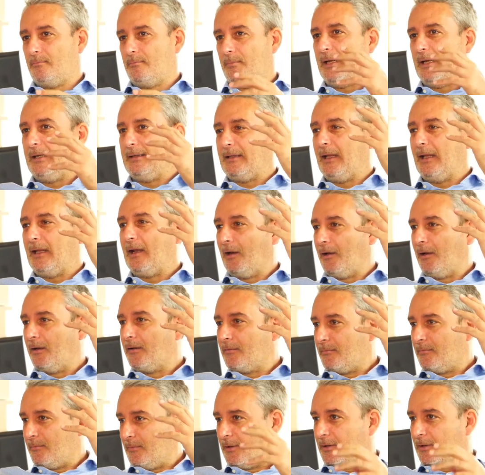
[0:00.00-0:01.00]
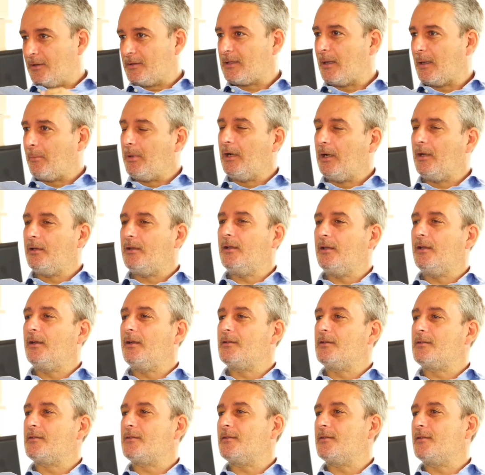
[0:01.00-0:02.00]
mental stability, and
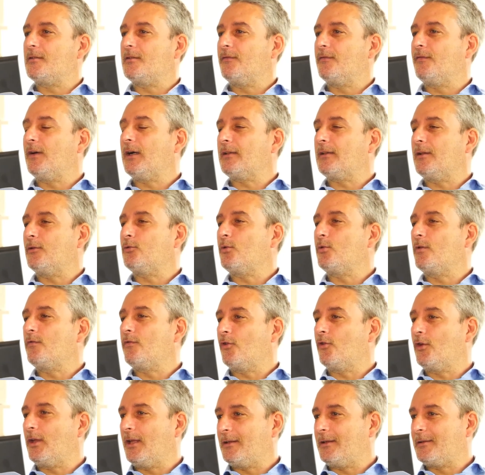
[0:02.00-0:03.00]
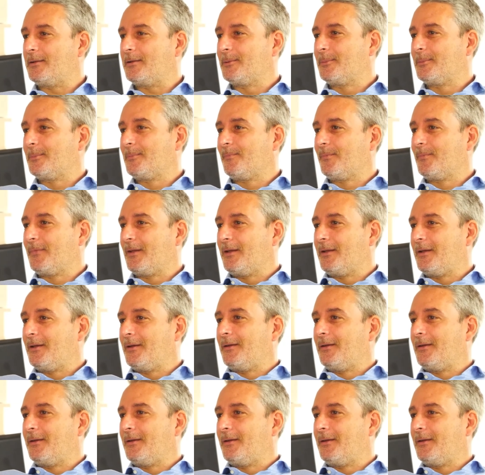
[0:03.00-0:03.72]
it's the fact that we forget. Mm.